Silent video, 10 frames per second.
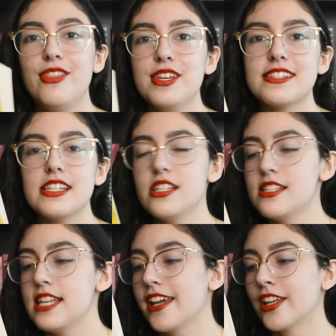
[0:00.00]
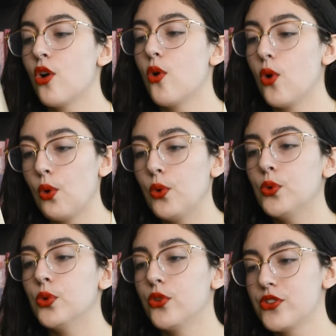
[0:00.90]
This is an
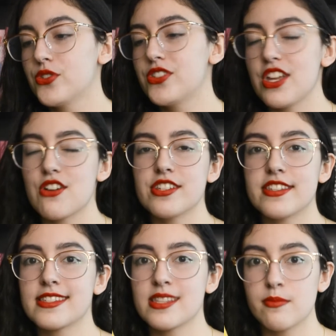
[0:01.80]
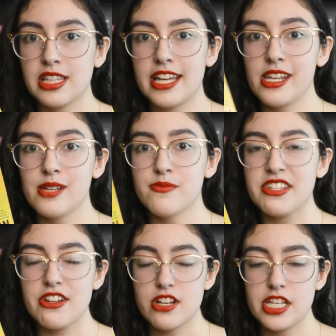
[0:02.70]
old series. It's the Millennium
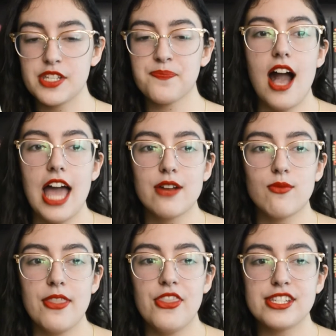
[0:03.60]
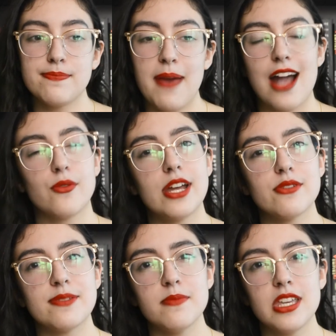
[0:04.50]
series. I read this back when I
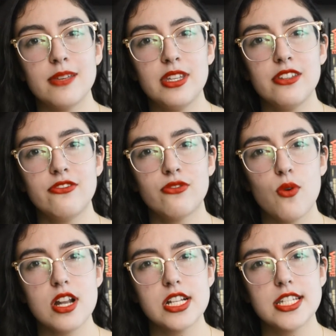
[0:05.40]
was maybe 14